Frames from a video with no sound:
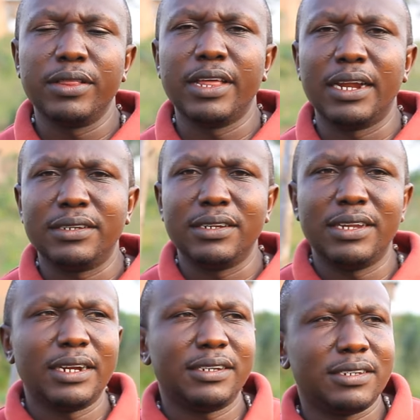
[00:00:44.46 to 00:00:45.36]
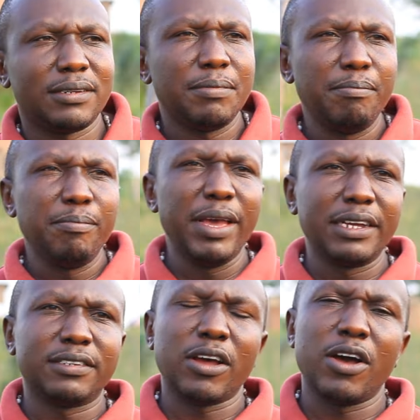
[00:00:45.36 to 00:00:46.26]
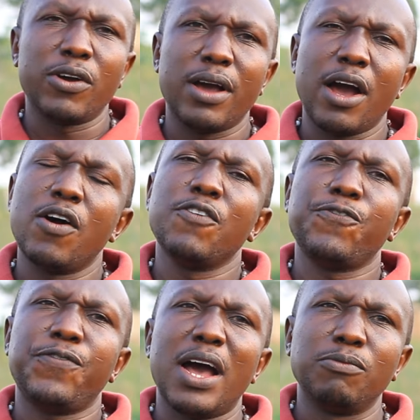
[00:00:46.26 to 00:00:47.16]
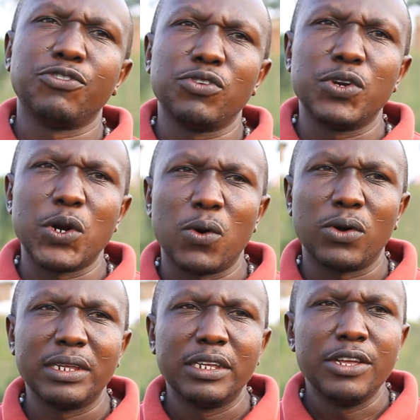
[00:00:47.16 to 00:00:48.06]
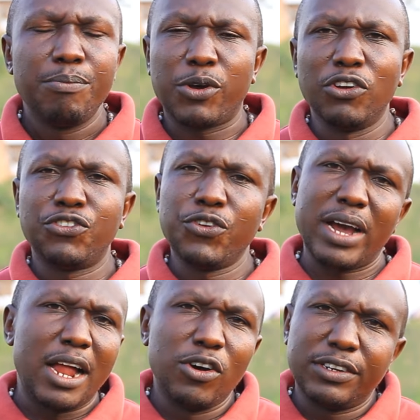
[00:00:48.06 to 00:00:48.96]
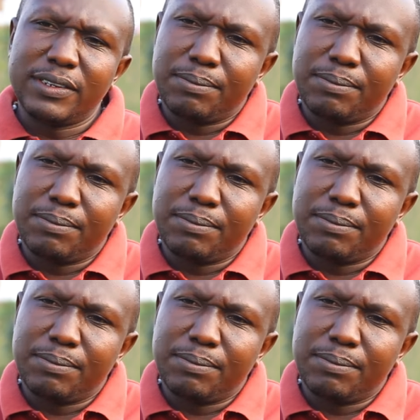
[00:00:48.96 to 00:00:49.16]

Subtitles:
that makes our farms grow, because you cannot